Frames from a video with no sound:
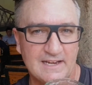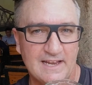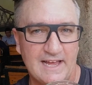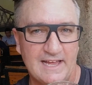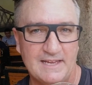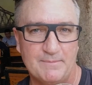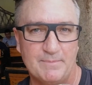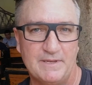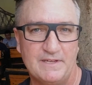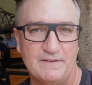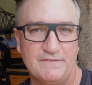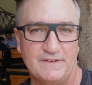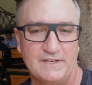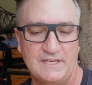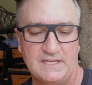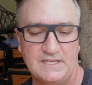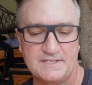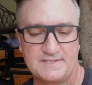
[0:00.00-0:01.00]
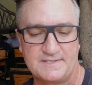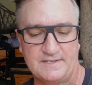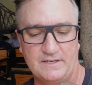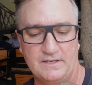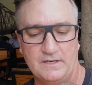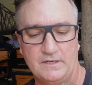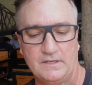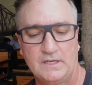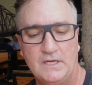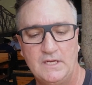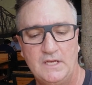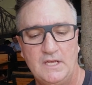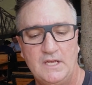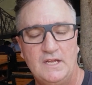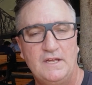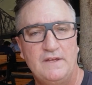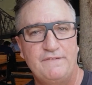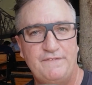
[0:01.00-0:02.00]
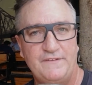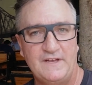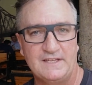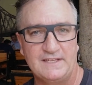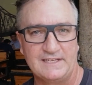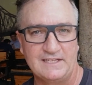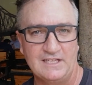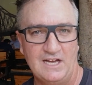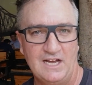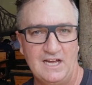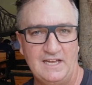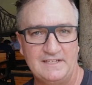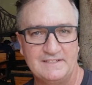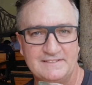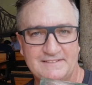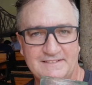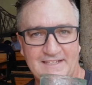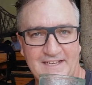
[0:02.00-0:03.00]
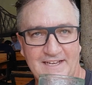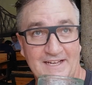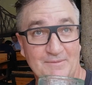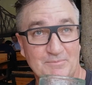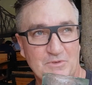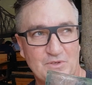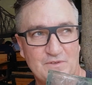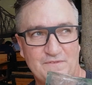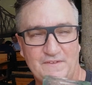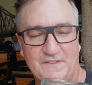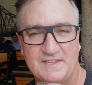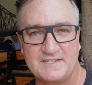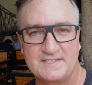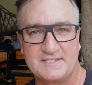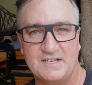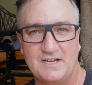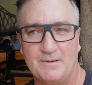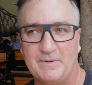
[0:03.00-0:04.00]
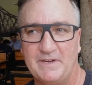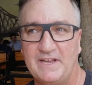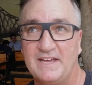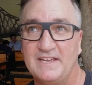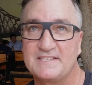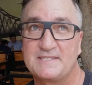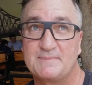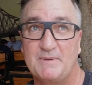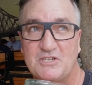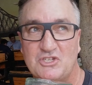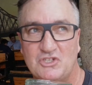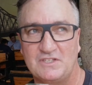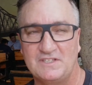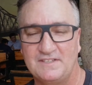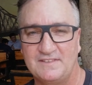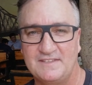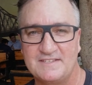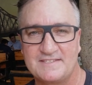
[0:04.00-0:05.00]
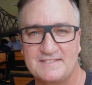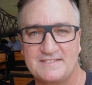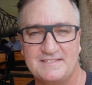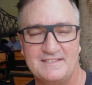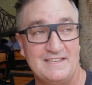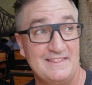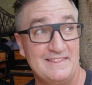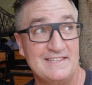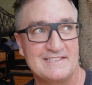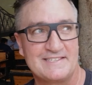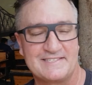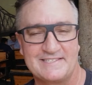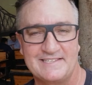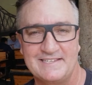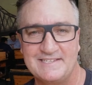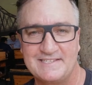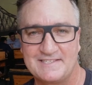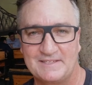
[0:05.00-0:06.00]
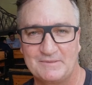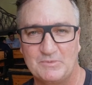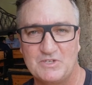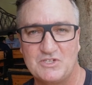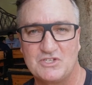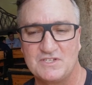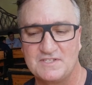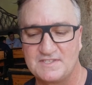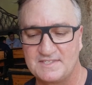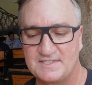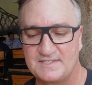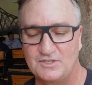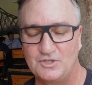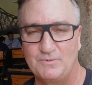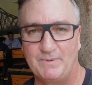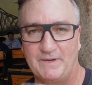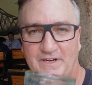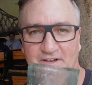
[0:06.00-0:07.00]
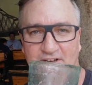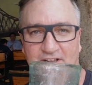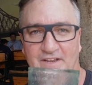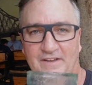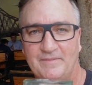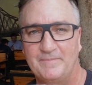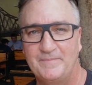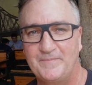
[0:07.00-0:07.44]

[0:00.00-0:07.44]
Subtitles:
ABV, so fairly light, good for this time of day, especially in this season, which is super hot.